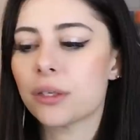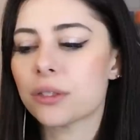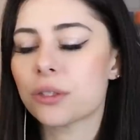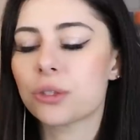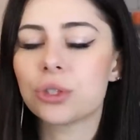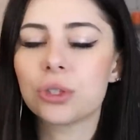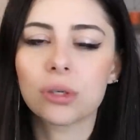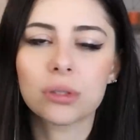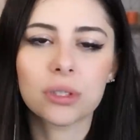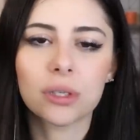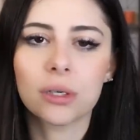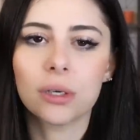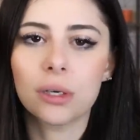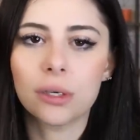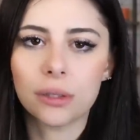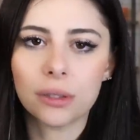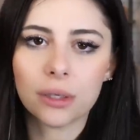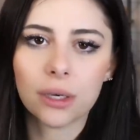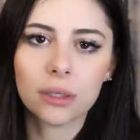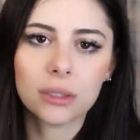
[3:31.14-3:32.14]
also jokes on
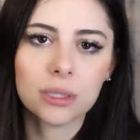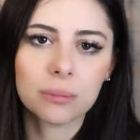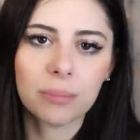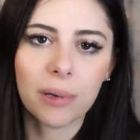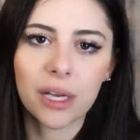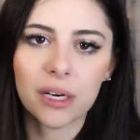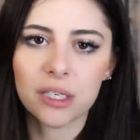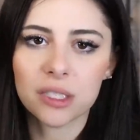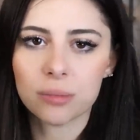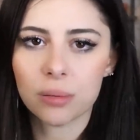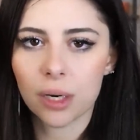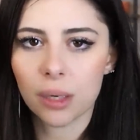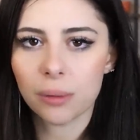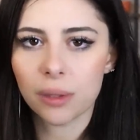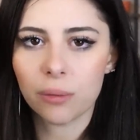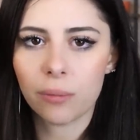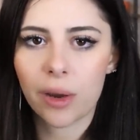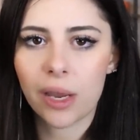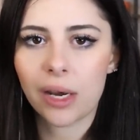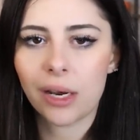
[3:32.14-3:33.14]
her, the spider's
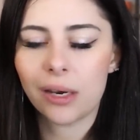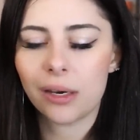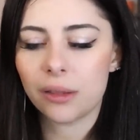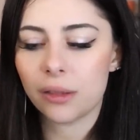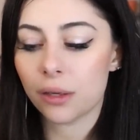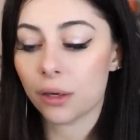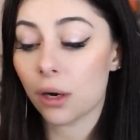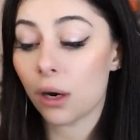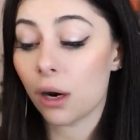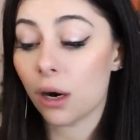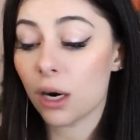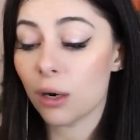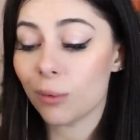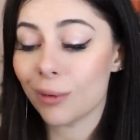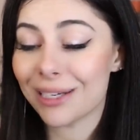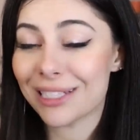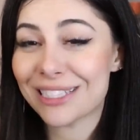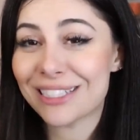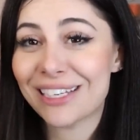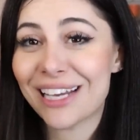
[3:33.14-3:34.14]
probably waiting in the car
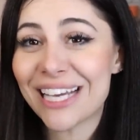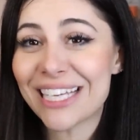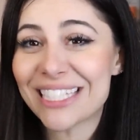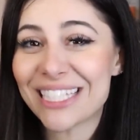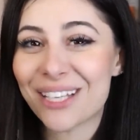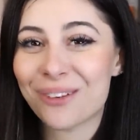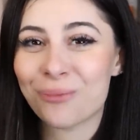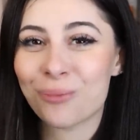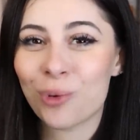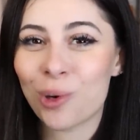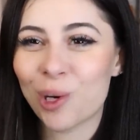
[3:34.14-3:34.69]
where it's nice and